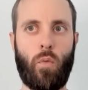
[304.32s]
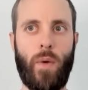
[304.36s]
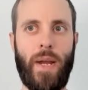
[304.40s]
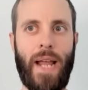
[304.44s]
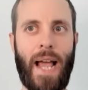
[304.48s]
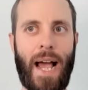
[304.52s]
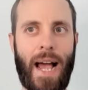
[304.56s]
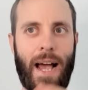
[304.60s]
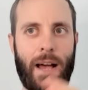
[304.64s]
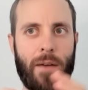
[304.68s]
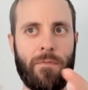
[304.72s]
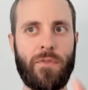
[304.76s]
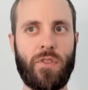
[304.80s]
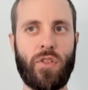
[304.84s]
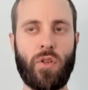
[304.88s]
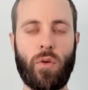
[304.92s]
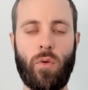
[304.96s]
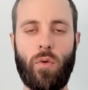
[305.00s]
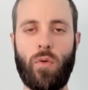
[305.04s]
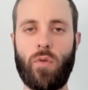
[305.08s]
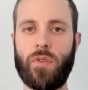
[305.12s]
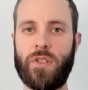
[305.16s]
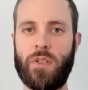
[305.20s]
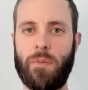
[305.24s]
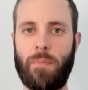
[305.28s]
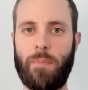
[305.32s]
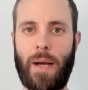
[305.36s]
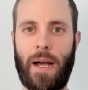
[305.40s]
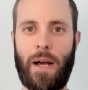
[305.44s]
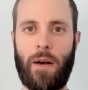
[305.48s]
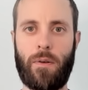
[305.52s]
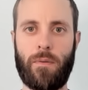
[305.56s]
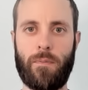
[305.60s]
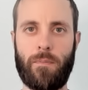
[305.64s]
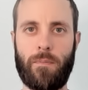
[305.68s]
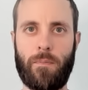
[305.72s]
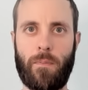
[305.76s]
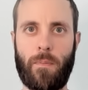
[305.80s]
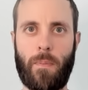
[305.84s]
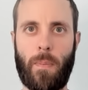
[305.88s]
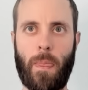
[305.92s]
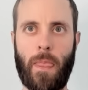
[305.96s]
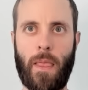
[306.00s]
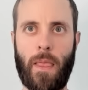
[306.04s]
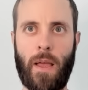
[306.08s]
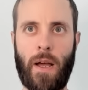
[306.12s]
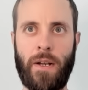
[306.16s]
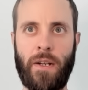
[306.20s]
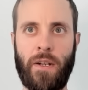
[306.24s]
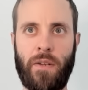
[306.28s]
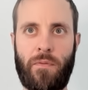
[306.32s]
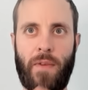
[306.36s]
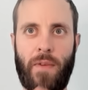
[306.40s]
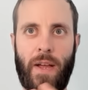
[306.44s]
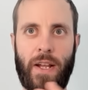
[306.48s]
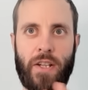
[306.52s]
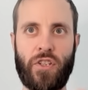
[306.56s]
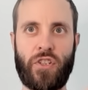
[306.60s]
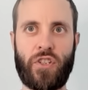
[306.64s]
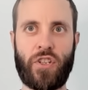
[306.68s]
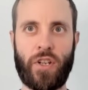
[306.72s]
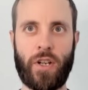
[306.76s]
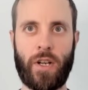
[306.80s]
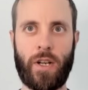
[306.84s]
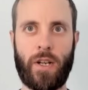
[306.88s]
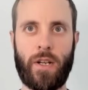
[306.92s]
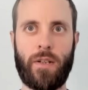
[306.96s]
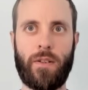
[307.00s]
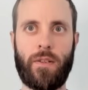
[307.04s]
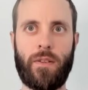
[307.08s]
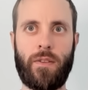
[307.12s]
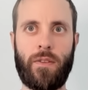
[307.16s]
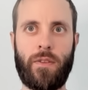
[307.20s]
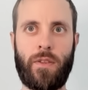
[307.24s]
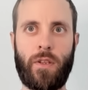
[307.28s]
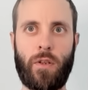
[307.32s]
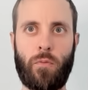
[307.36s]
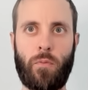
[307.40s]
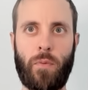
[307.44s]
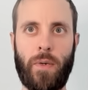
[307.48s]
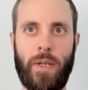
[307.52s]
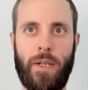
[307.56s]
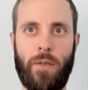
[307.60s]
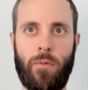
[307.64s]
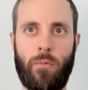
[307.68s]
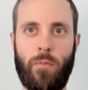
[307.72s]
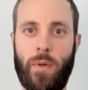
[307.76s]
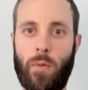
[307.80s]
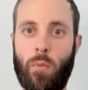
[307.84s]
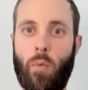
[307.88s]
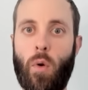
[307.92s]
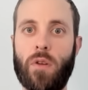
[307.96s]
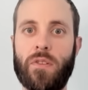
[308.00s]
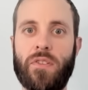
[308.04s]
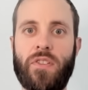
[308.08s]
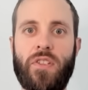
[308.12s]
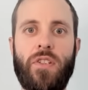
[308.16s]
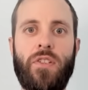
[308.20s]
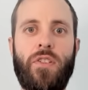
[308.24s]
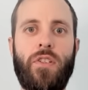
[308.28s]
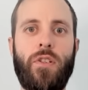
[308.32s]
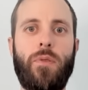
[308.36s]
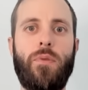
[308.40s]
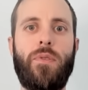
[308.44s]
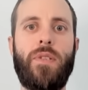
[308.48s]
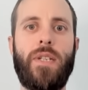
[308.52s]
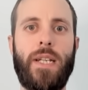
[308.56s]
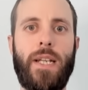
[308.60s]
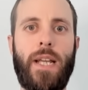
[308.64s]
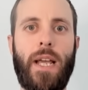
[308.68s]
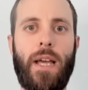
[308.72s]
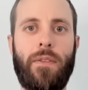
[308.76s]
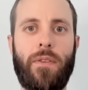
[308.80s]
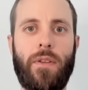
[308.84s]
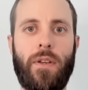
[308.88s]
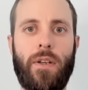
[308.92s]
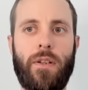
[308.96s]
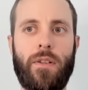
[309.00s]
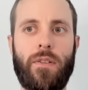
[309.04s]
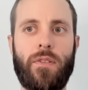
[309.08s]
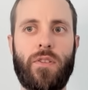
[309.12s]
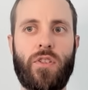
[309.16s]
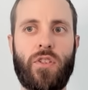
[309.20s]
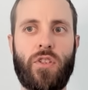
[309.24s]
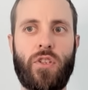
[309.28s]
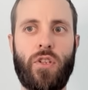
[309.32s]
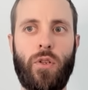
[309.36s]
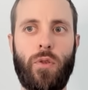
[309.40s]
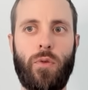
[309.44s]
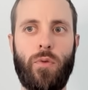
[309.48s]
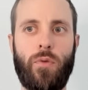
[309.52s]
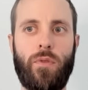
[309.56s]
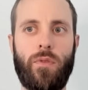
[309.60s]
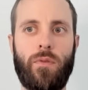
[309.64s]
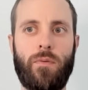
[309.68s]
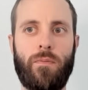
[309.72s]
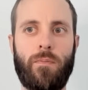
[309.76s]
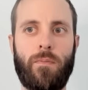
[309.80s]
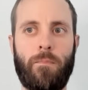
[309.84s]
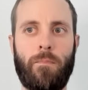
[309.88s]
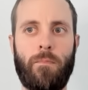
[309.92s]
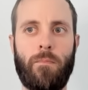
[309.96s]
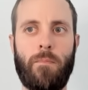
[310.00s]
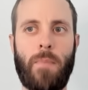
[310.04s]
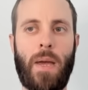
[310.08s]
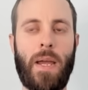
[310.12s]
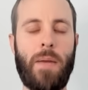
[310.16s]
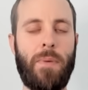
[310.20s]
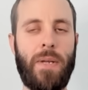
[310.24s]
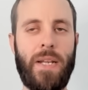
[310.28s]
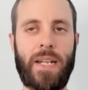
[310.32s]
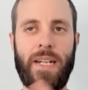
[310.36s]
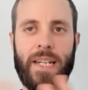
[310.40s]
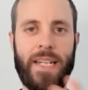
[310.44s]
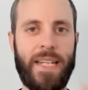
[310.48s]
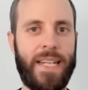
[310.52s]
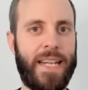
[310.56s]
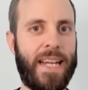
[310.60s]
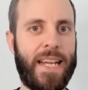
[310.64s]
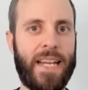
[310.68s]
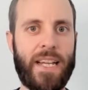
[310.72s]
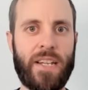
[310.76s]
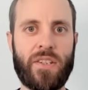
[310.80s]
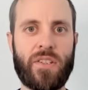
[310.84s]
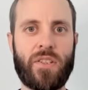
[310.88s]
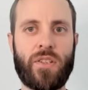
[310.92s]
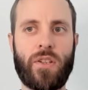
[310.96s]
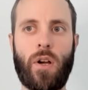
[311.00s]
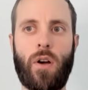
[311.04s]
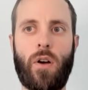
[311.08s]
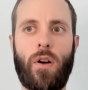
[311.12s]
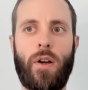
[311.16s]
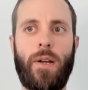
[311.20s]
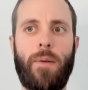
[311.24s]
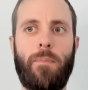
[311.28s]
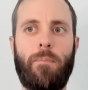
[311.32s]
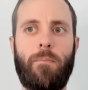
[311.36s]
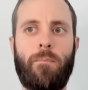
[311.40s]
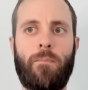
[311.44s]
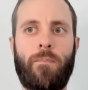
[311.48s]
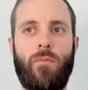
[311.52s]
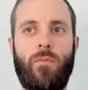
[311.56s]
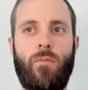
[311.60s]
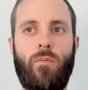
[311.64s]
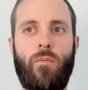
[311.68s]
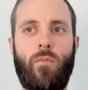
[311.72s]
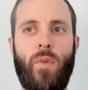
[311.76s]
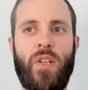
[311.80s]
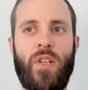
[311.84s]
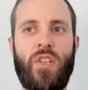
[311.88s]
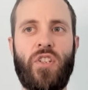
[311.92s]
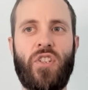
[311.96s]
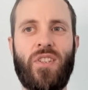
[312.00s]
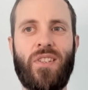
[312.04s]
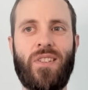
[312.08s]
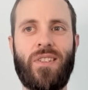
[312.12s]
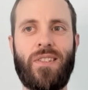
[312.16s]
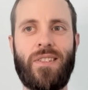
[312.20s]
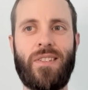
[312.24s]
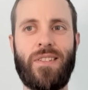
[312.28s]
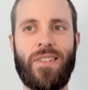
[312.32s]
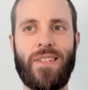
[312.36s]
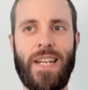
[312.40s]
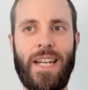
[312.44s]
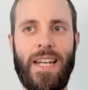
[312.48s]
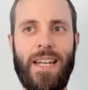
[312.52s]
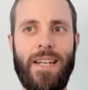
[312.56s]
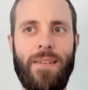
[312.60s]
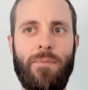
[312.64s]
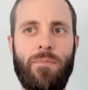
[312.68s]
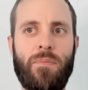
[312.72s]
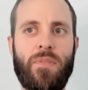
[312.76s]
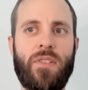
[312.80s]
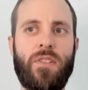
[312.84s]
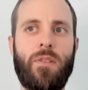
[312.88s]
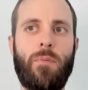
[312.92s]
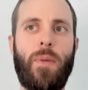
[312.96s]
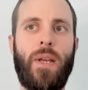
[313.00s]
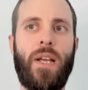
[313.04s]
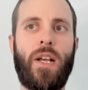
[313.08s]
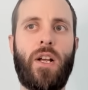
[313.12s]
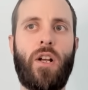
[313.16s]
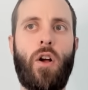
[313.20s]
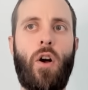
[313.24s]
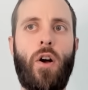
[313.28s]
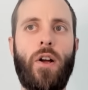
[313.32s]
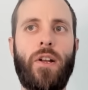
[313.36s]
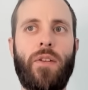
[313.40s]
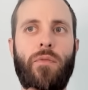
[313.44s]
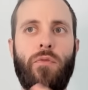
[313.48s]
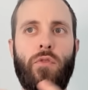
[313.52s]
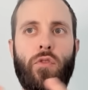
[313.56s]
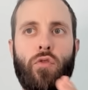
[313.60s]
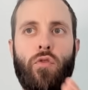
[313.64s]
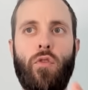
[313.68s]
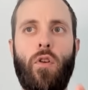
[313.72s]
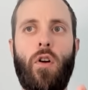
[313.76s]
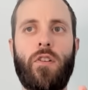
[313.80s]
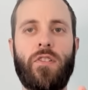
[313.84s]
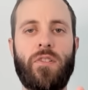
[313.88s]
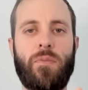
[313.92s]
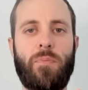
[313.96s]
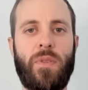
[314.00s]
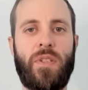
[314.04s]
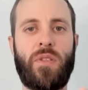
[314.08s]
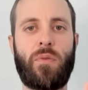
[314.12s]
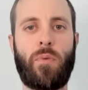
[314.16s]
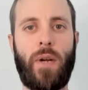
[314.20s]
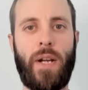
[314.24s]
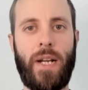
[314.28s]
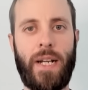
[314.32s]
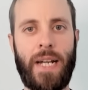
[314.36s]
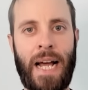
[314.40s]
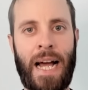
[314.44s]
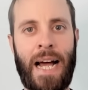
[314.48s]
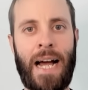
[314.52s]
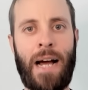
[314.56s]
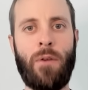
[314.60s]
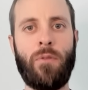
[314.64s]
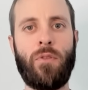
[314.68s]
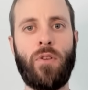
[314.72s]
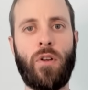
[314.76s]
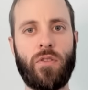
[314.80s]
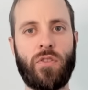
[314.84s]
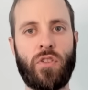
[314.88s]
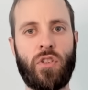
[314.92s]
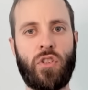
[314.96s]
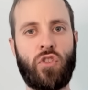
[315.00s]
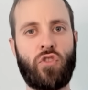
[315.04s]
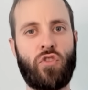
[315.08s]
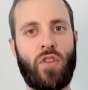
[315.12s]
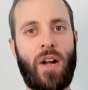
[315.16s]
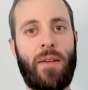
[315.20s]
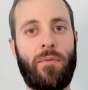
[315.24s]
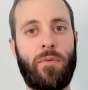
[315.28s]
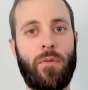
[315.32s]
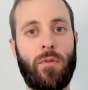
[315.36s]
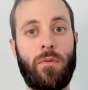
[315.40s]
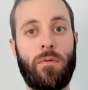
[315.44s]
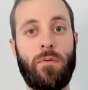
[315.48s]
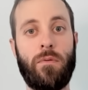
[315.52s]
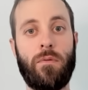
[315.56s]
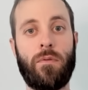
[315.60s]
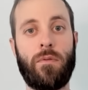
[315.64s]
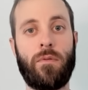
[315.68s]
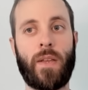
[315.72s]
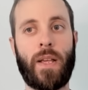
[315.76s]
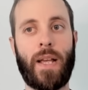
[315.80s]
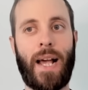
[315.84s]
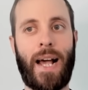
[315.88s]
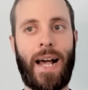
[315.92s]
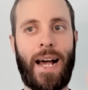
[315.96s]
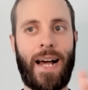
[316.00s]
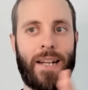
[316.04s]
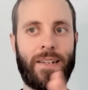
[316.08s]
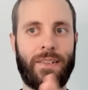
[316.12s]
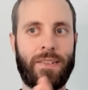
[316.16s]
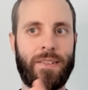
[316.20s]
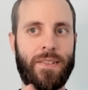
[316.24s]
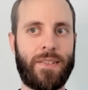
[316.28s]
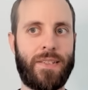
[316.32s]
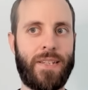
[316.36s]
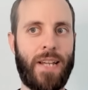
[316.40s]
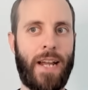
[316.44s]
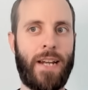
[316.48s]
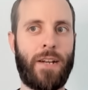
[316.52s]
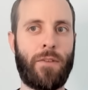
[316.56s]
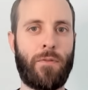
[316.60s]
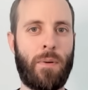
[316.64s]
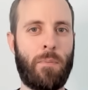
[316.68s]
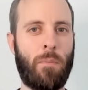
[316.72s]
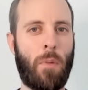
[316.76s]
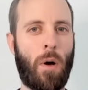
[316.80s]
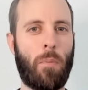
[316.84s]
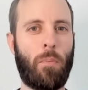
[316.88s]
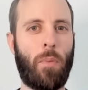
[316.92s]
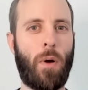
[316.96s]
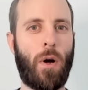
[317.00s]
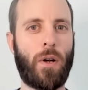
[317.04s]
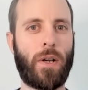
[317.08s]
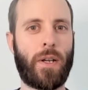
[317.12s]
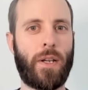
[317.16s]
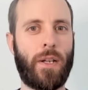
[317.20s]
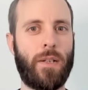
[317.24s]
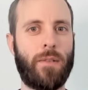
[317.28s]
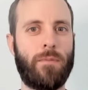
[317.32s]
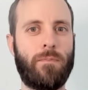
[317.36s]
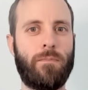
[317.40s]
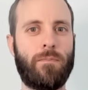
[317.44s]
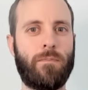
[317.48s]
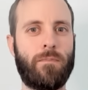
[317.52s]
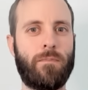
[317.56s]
we have talked about an adventure that we want to do together soon, maybe in a year's time, which seems to be a kind of cross between How Not to Travel and Tenner in My Pocket,